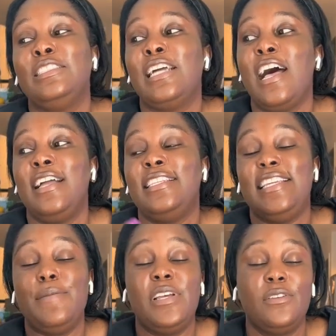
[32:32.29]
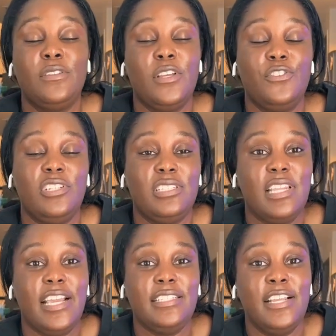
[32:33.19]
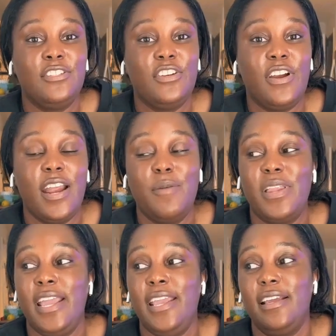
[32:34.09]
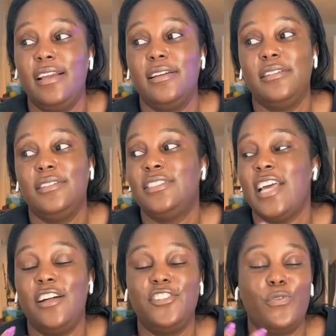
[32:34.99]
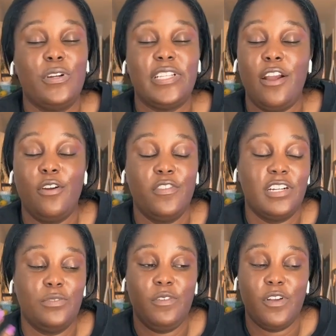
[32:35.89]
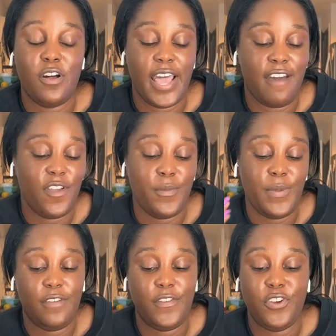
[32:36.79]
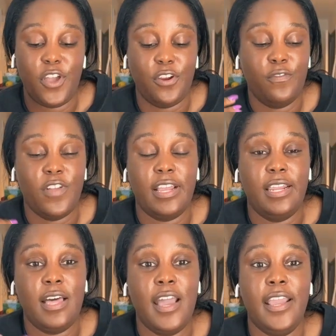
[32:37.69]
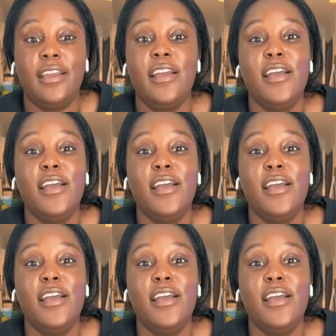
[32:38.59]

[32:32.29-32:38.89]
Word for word: Uh, DM us on So She Slays Instagram. Like, tell us your worst hangover because we all have them. And if you don't, you're fucking lying.